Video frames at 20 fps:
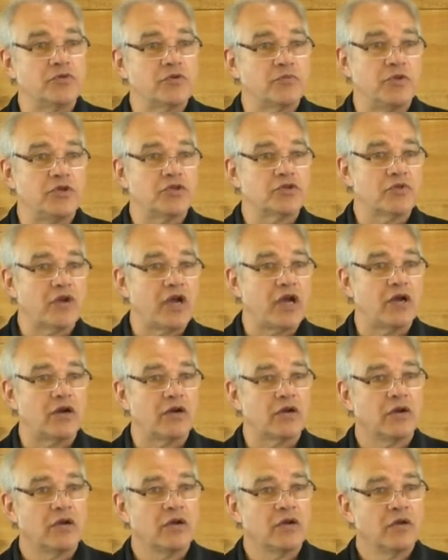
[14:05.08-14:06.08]
who's a
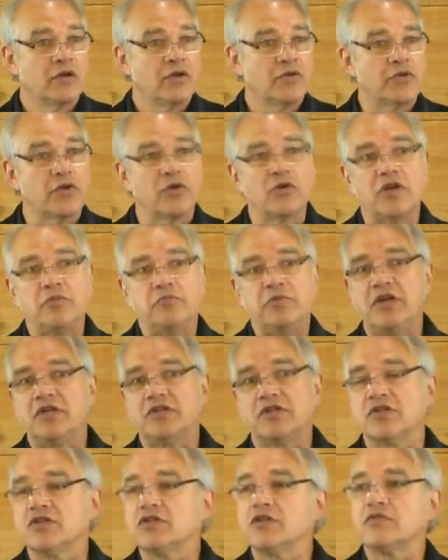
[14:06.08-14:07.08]
betrayer. 30
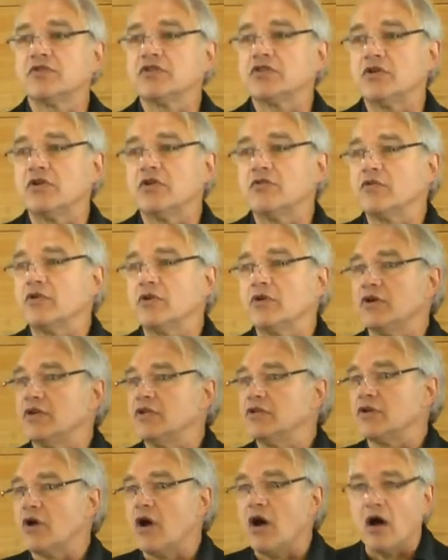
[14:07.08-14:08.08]
pieces of silver
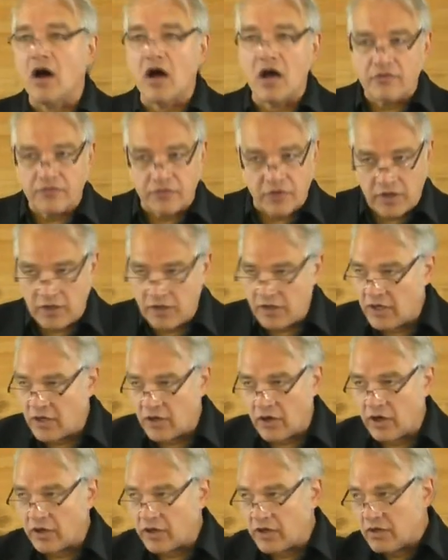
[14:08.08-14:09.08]
is often
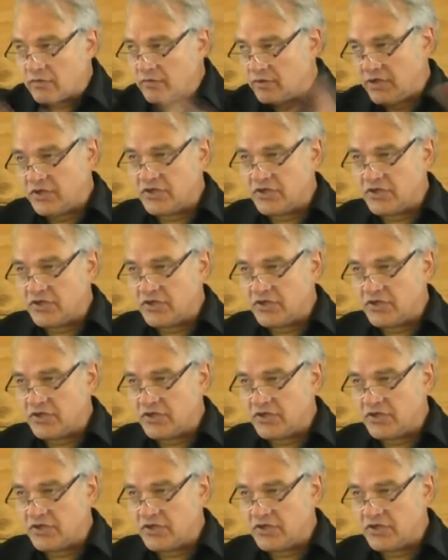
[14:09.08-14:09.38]
in our,